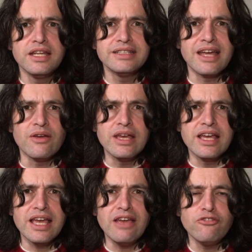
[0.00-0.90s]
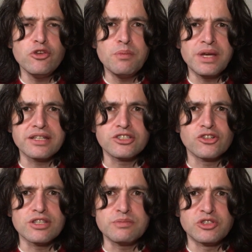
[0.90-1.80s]
Now, if you picture
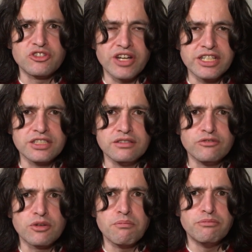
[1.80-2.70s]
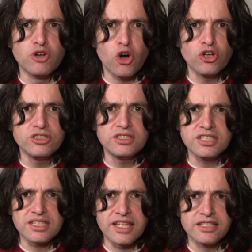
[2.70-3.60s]
this progression from broad to
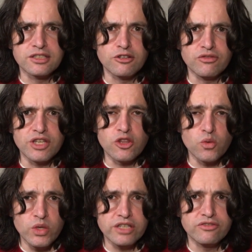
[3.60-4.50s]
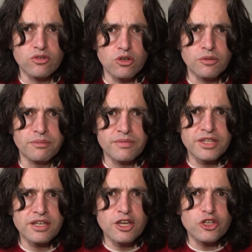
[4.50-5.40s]
slender via the weak form,
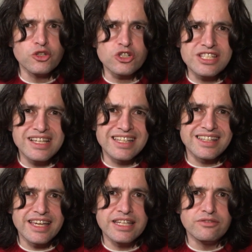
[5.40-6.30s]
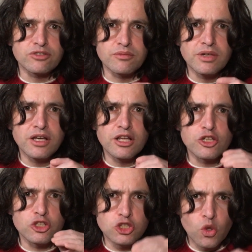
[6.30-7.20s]
you're seeing a line from
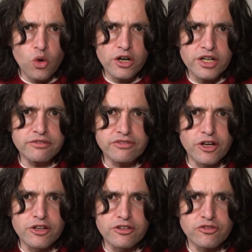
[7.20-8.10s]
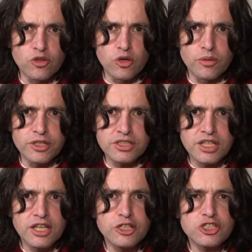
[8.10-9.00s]
lower and further forward
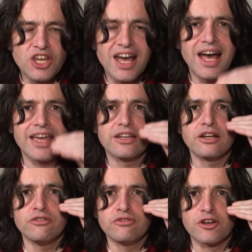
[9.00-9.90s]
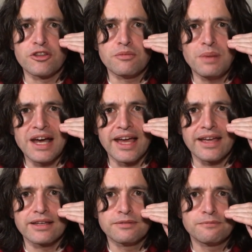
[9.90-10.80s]
to higher and further back.